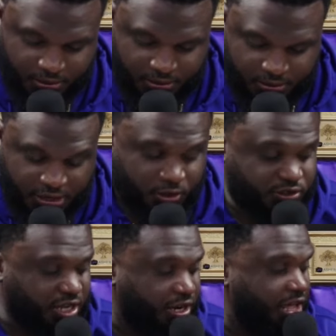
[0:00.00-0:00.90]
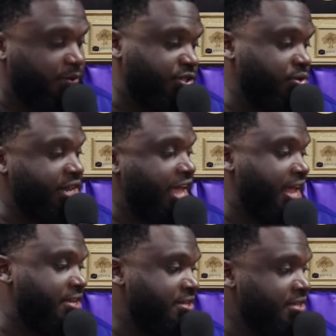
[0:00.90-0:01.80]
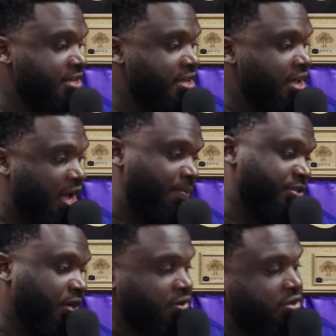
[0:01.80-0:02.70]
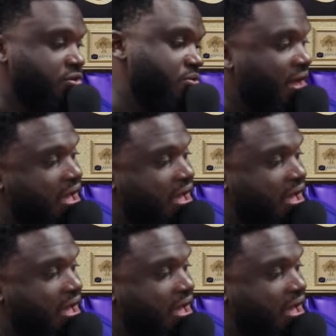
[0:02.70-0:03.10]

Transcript: Then you say, to hell with you, Dad. I'm going to talk to who I